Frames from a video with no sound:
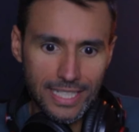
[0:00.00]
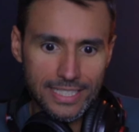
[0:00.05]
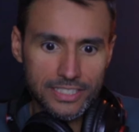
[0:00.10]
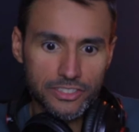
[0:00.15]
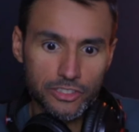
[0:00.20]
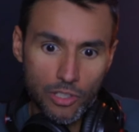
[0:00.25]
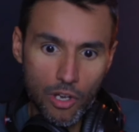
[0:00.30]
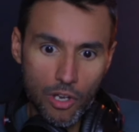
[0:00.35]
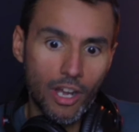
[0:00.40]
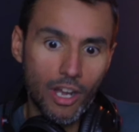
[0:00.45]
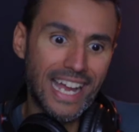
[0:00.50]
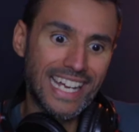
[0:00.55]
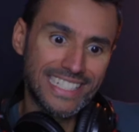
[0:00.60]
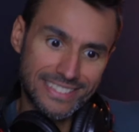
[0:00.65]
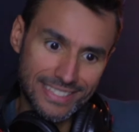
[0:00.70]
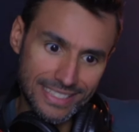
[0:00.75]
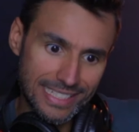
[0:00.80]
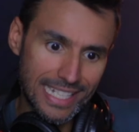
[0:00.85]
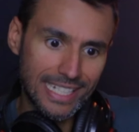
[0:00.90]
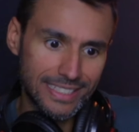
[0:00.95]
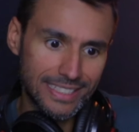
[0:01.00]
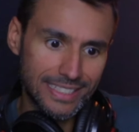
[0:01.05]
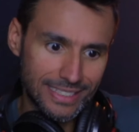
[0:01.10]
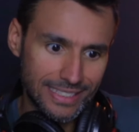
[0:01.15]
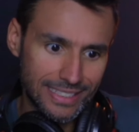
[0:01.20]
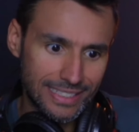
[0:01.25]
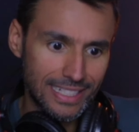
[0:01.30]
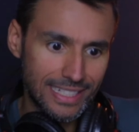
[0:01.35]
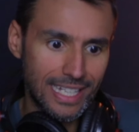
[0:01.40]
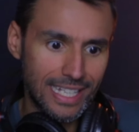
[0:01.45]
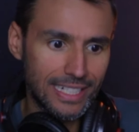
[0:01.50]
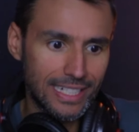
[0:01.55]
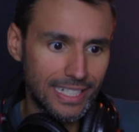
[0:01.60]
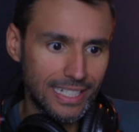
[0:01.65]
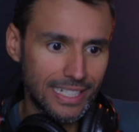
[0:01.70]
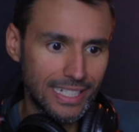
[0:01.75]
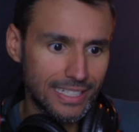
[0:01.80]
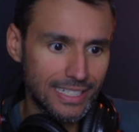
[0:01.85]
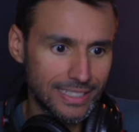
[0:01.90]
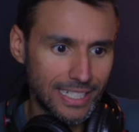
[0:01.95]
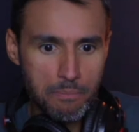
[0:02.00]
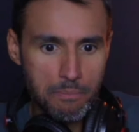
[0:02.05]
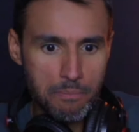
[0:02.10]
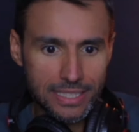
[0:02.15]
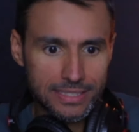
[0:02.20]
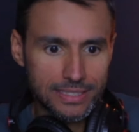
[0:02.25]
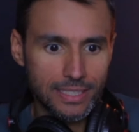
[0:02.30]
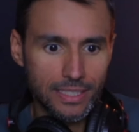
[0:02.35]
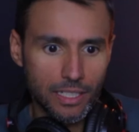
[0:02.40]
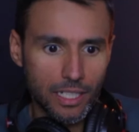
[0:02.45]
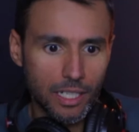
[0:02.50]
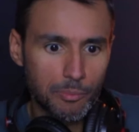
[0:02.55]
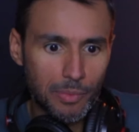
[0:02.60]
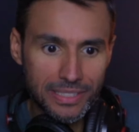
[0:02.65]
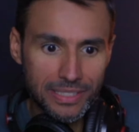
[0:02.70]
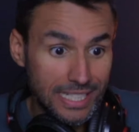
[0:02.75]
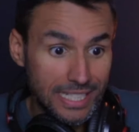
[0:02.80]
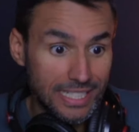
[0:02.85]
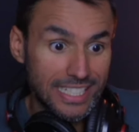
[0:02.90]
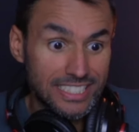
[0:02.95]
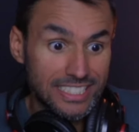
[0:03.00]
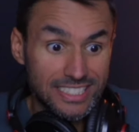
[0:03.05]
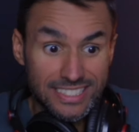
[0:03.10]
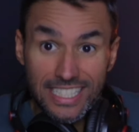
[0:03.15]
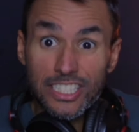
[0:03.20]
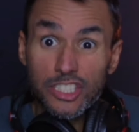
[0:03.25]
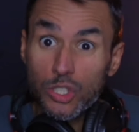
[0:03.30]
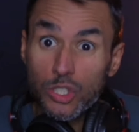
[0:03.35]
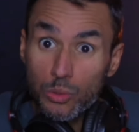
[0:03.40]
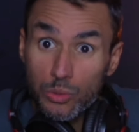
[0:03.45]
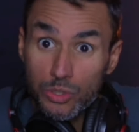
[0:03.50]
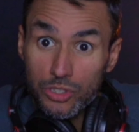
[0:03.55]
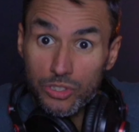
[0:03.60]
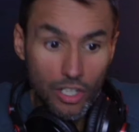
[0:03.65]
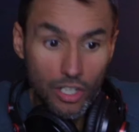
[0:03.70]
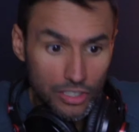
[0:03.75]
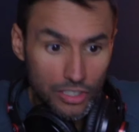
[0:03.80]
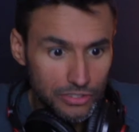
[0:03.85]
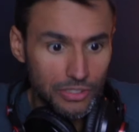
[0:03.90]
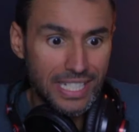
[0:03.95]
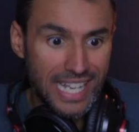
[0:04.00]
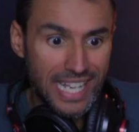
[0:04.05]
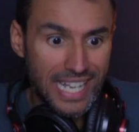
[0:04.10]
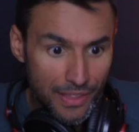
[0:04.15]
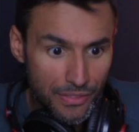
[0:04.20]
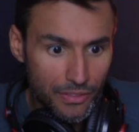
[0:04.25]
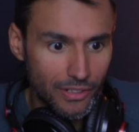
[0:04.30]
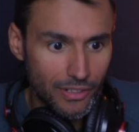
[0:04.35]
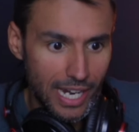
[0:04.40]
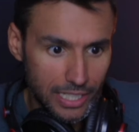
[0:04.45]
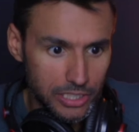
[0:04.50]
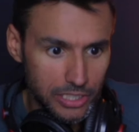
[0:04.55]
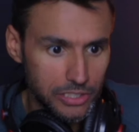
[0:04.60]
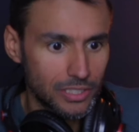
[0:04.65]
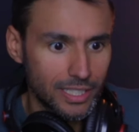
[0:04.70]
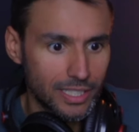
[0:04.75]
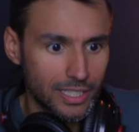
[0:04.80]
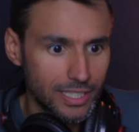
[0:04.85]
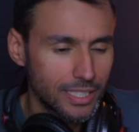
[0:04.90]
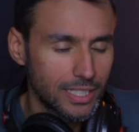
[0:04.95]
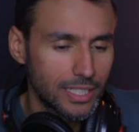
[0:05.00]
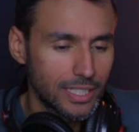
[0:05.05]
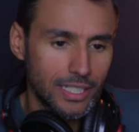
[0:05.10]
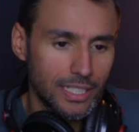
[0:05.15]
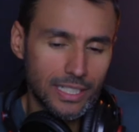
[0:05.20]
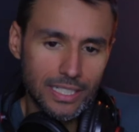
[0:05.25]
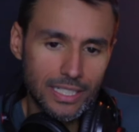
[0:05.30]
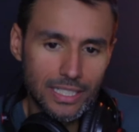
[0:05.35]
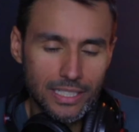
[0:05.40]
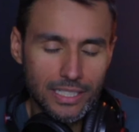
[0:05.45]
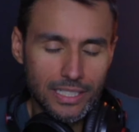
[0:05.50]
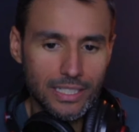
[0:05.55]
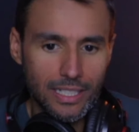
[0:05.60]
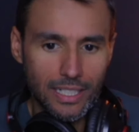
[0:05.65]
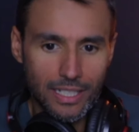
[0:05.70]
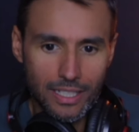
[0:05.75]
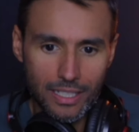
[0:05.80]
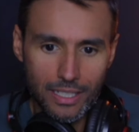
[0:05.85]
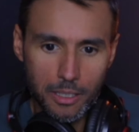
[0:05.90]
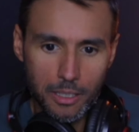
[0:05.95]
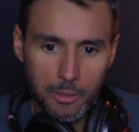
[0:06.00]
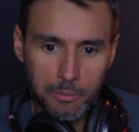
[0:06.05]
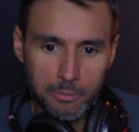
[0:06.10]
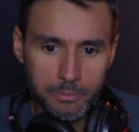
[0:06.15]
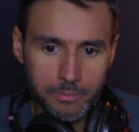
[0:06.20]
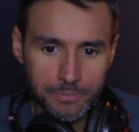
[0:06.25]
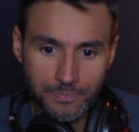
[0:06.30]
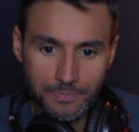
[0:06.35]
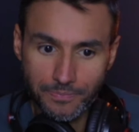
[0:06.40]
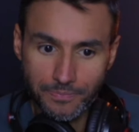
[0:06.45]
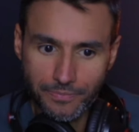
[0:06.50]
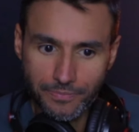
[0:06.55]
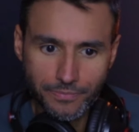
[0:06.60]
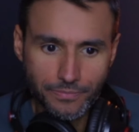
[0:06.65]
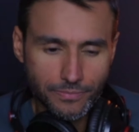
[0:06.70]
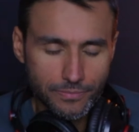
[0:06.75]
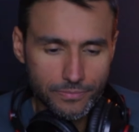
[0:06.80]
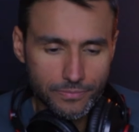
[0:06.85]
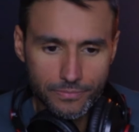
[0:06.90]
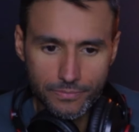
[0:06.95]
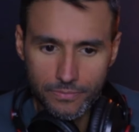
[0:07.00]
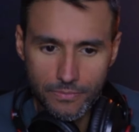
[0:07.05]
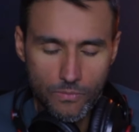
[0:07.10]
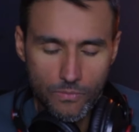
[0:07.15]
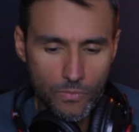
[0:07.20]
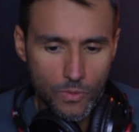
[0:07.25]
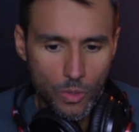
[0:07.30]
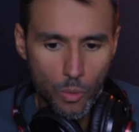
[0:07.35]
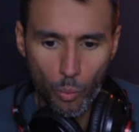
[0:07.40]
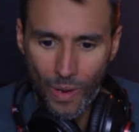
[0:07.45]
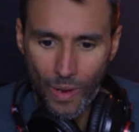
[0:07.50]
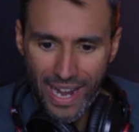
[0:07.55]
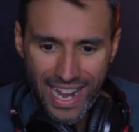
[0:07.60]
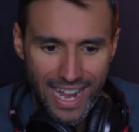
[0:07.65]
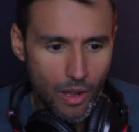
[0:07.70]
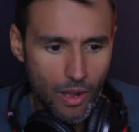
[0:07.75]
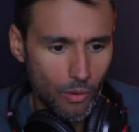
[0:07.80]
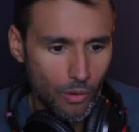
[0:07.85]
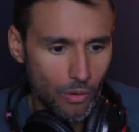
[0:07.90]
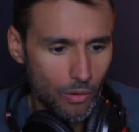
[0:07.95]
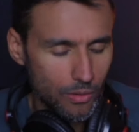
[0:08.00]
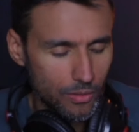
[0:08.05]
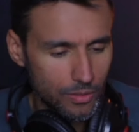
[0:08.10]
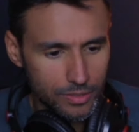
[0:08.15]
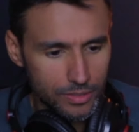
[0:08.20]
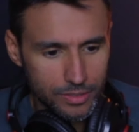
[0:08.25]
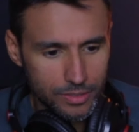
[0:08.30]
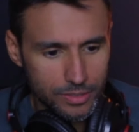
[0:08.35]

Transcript: that song at the end again. And then they mix it up, and then they sing two songs together, actually. Um, wow.